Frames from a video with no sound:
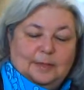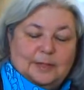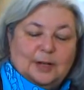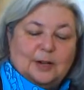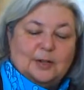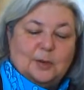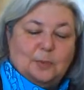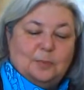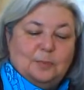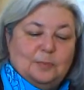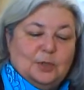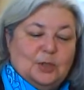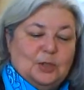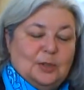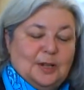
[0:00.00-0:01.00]
start
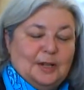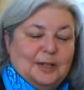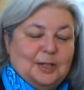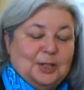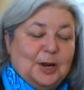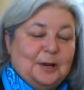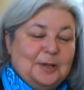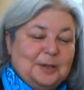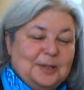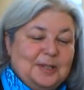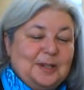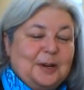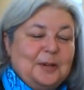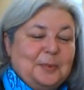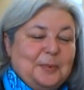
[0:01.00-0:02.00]

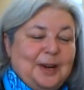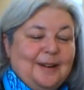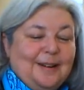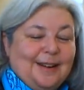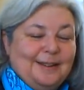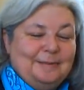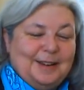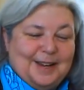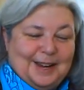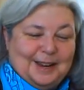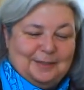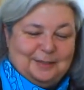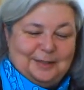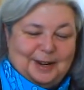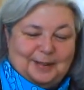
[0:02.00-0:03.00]
to wear on me
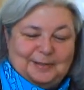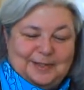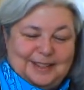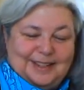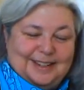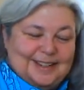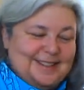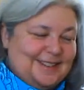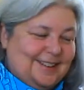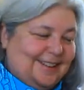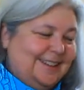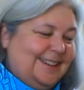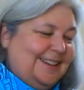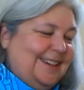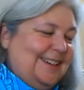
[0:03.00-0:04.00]
after I've done this
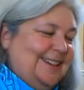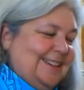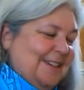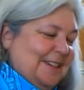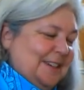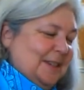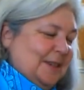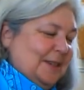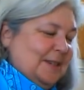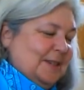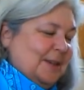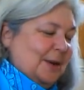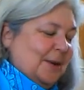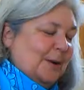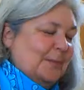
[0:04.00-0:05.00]
all day.
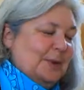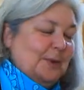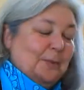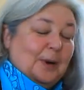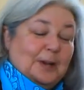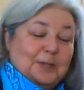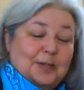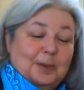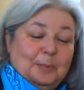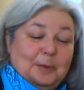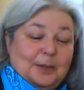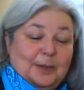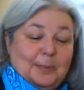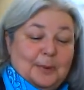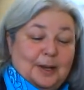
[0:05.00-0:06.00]
So I'm going to wash up
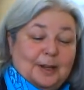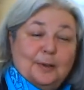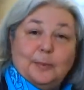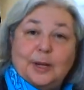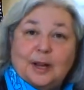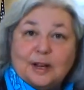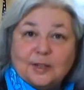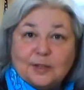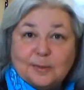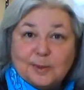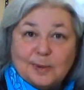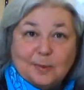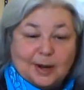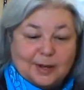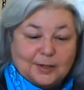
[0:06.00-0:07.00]
really well. We all should
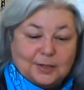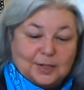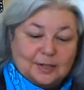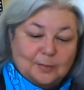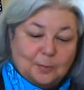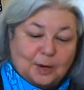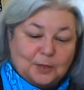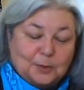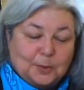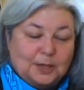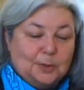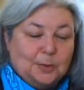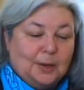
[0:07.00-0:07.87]
be washing, wash,